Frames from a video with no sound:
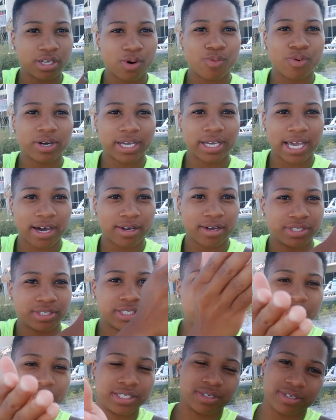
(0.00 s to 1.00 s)
on one couch,
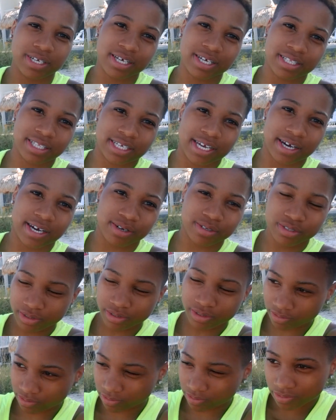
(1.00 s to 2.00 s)
she's sitting on the other couch.
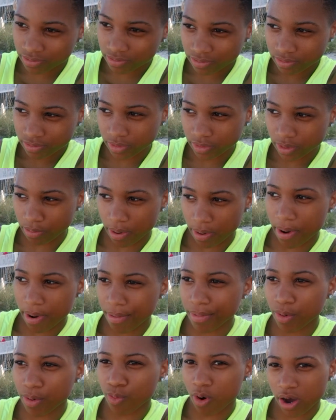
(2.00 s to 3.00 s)
My
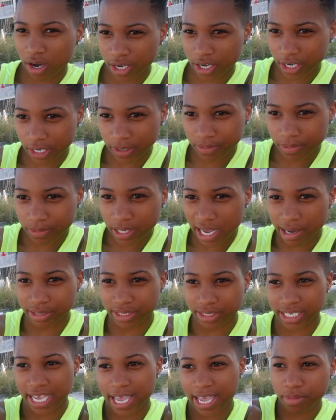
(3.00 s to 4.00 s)
mom would walk up, I
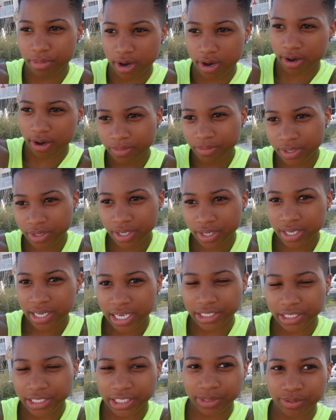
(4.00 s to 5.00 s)
would say, "Hey mom,"
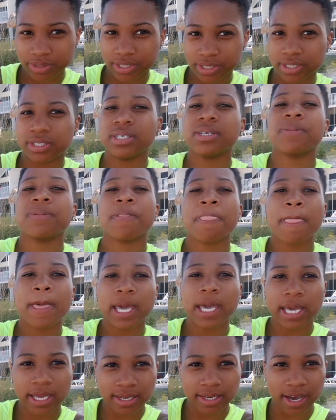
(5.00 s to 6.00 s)
and she would just
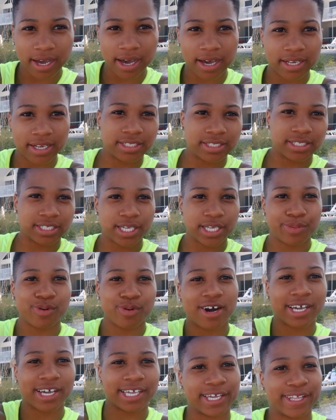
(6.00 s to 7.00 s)
head nod and just keep
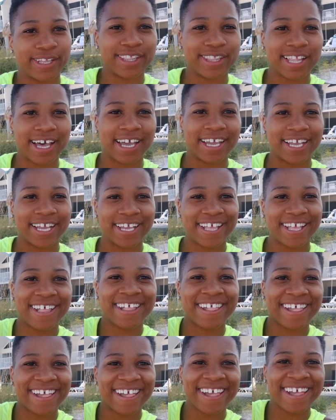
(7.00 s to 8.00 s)
walking. Like
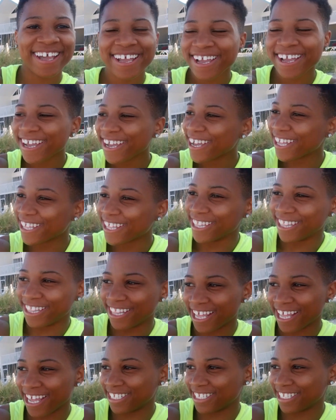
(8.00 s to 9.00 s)

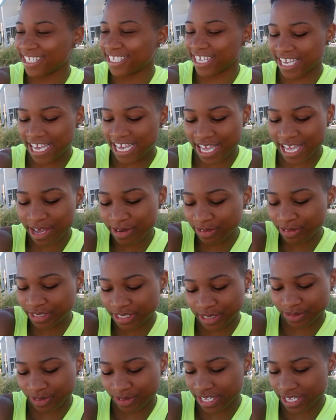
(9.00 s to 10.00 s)
that's it. It was
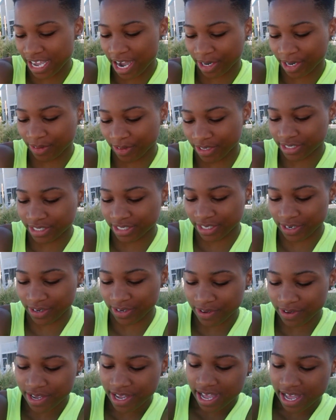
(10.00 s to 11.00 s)
just really awkward.
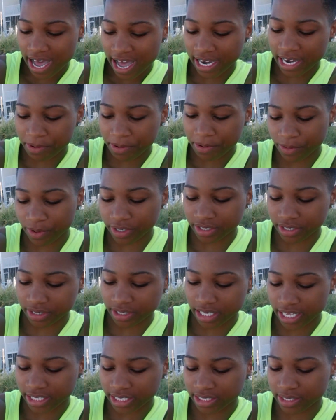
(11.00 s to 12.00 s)
So I never
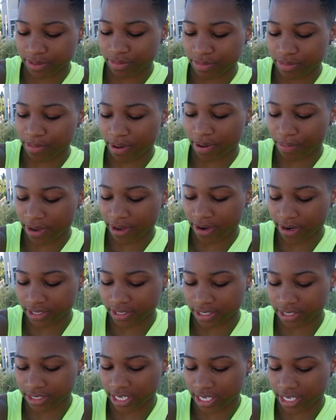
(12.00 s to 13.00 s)
wanted Lex to meet my
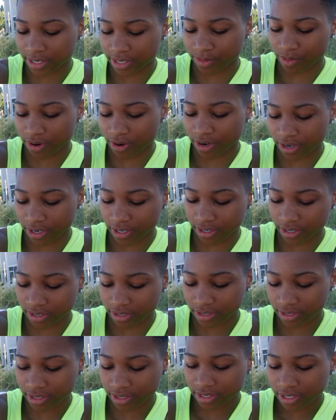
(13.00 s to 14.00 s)
parents because I didn't want her
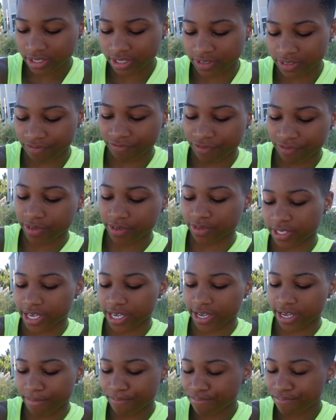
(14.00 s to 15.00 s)
to feel
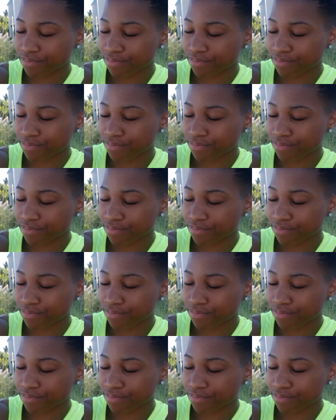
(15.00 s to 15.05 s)
that.